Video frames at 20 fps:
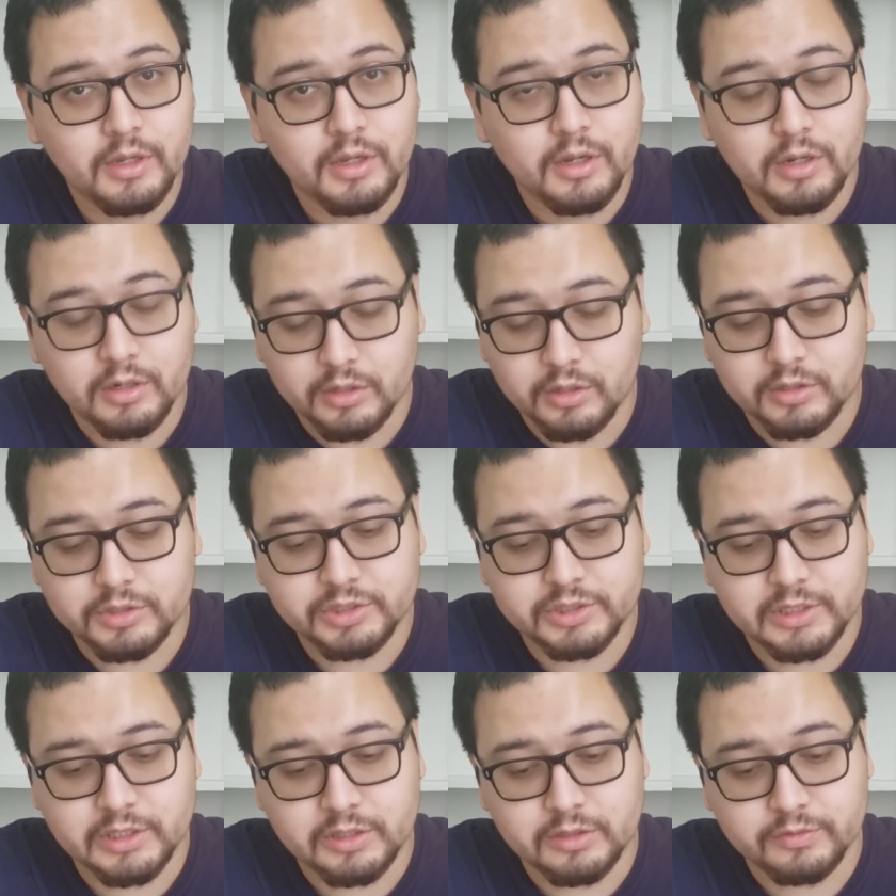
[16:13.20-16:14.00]
on our
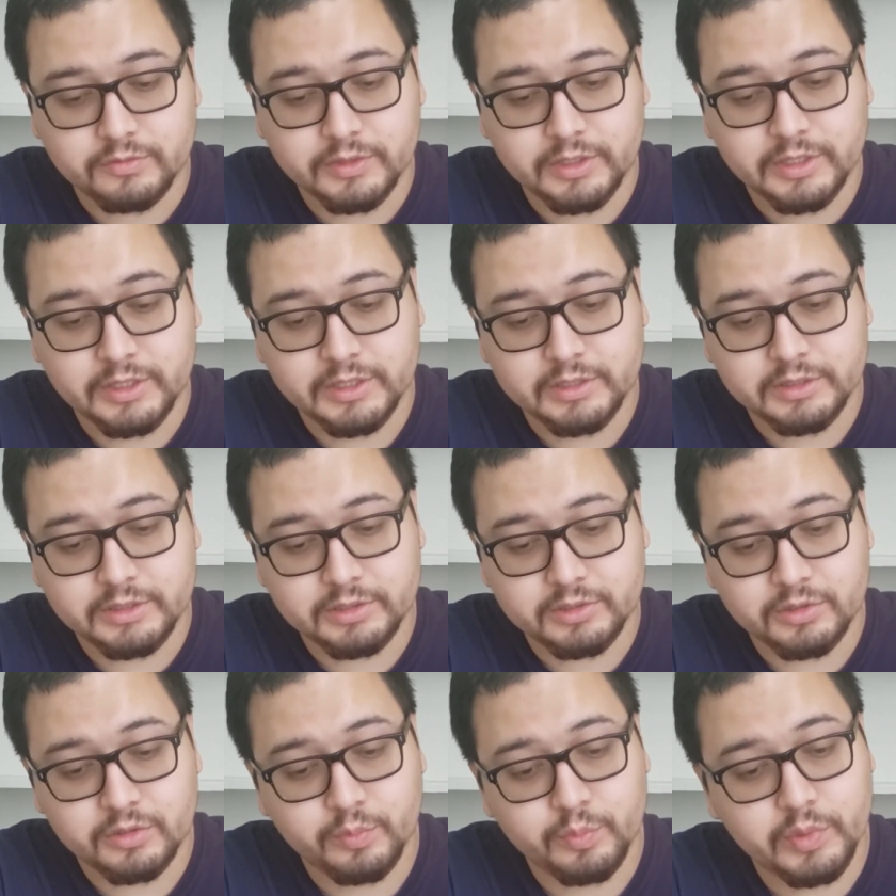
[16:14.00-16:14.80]
shelf, and it's
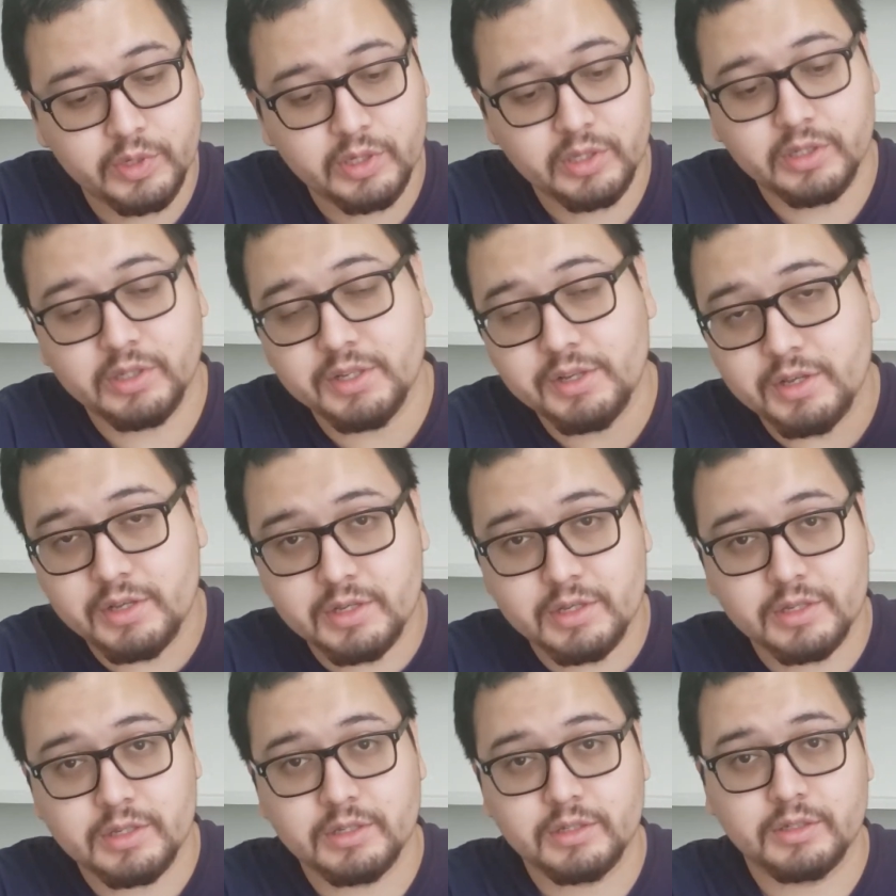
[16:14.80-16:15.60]
going to be
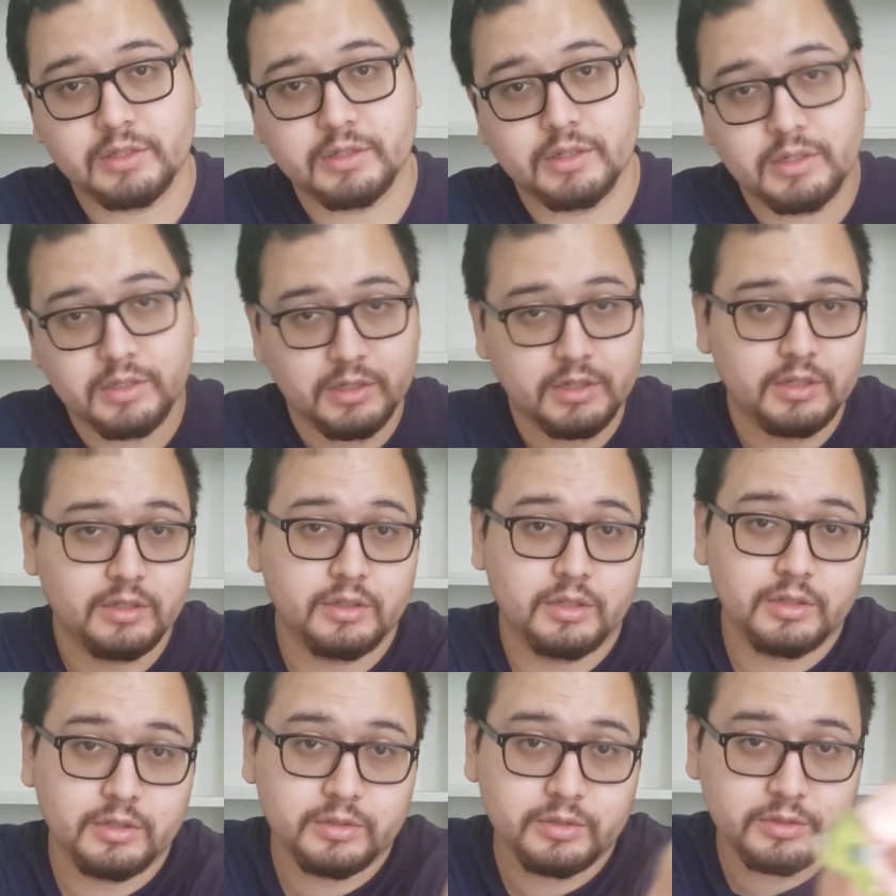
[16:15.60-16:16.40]
the,
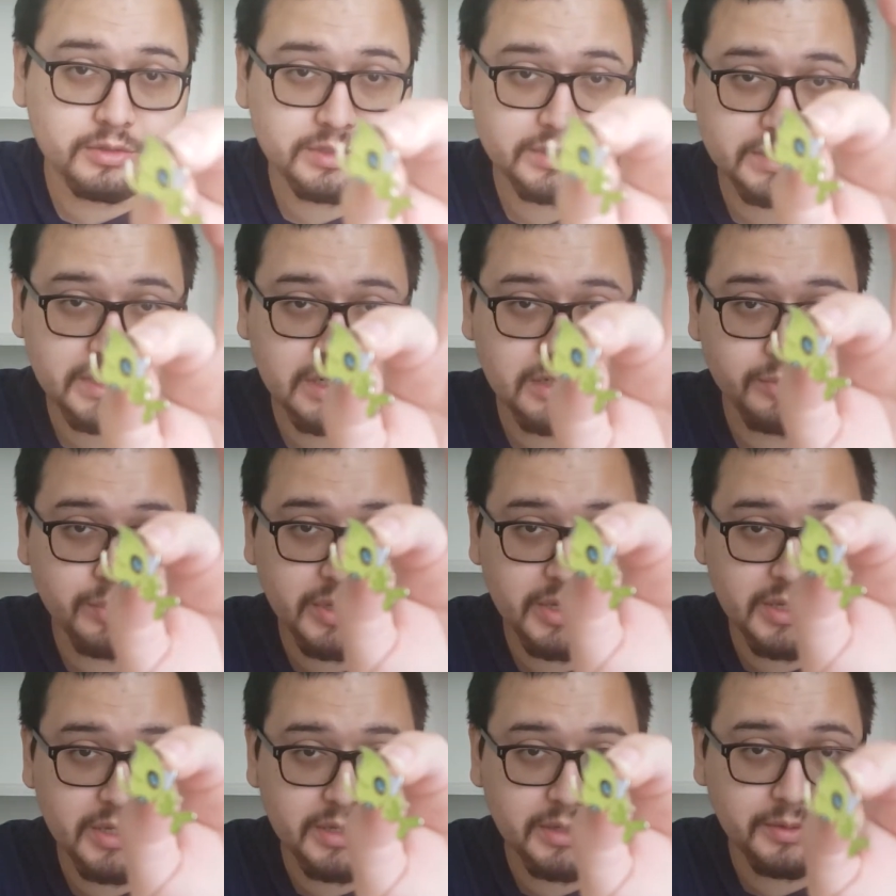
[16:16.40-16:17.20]
the little
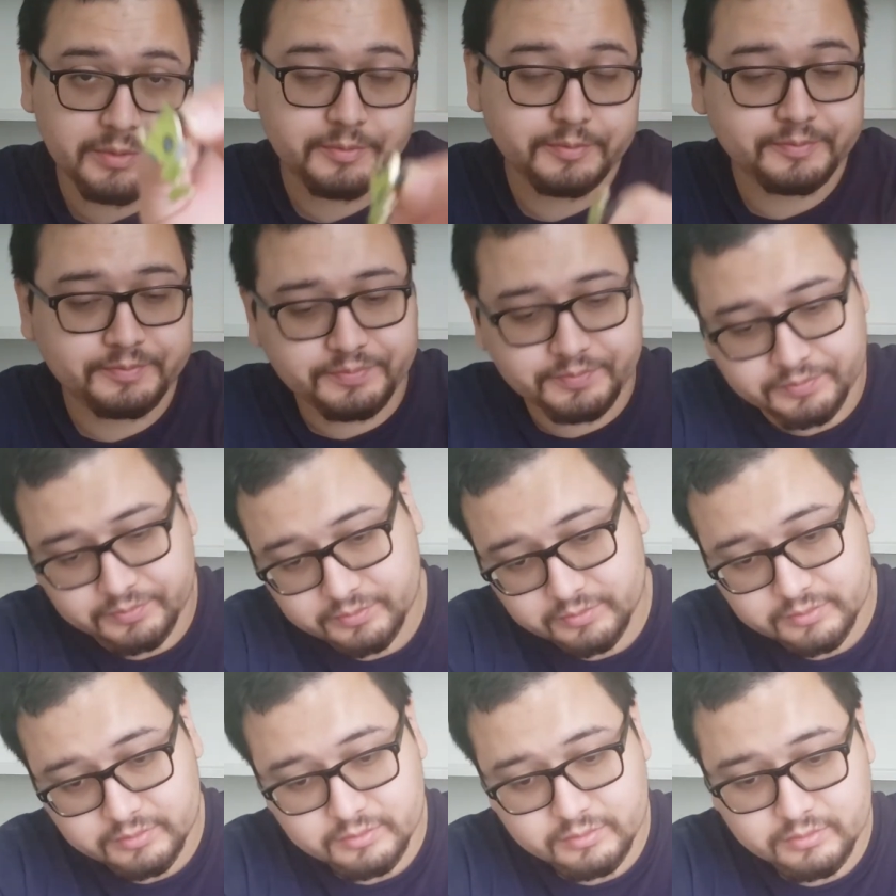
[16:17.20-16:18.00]
Celebi
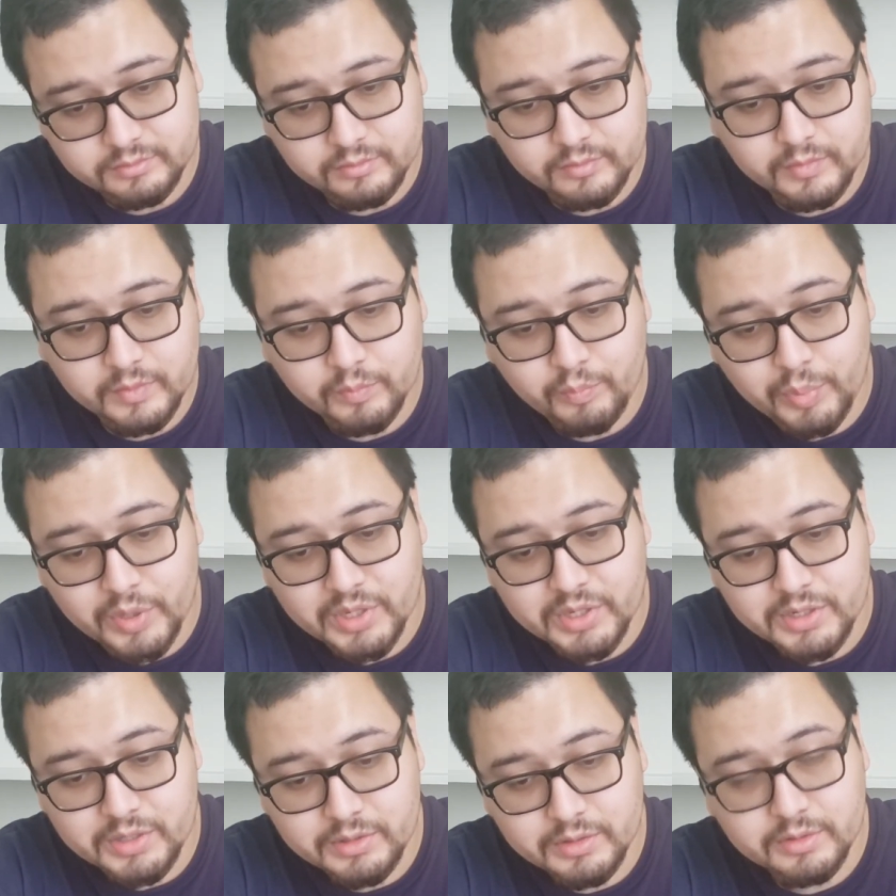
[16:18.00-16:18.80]

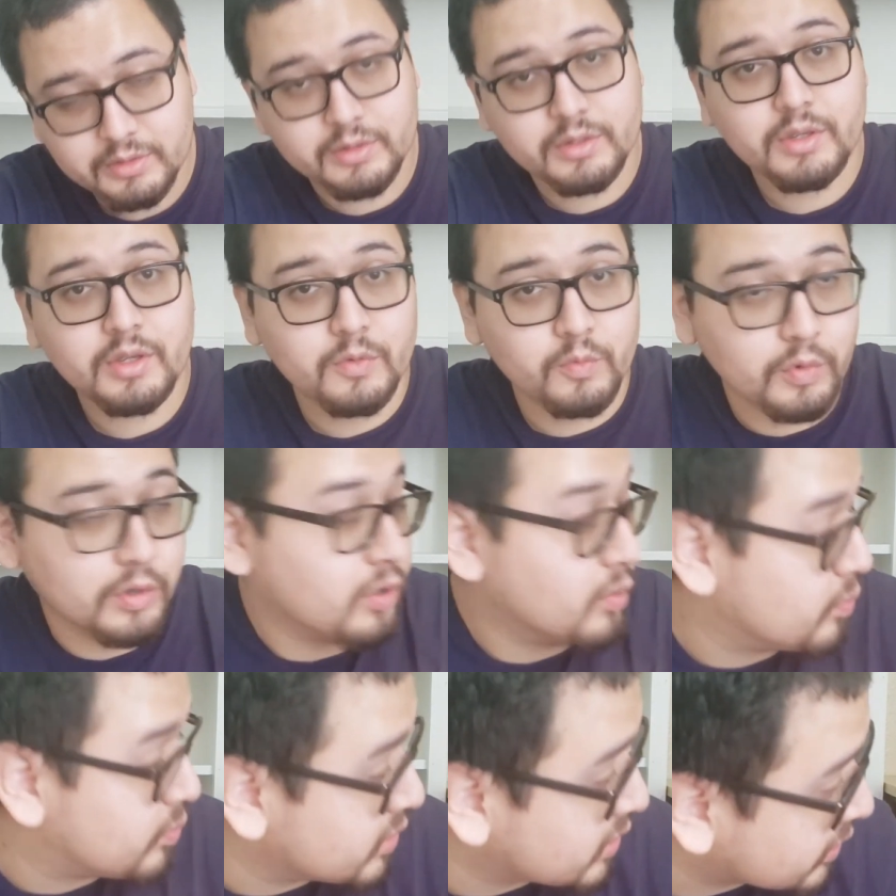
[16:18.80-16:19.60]
pen. We're
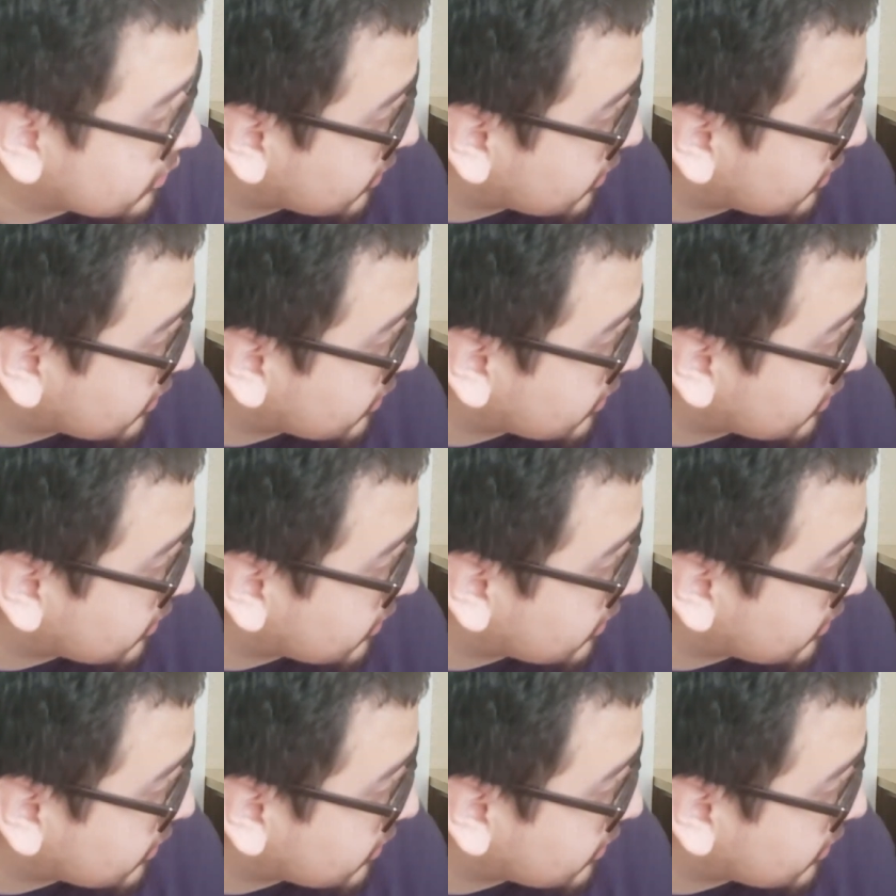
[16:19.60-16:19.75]
going to put it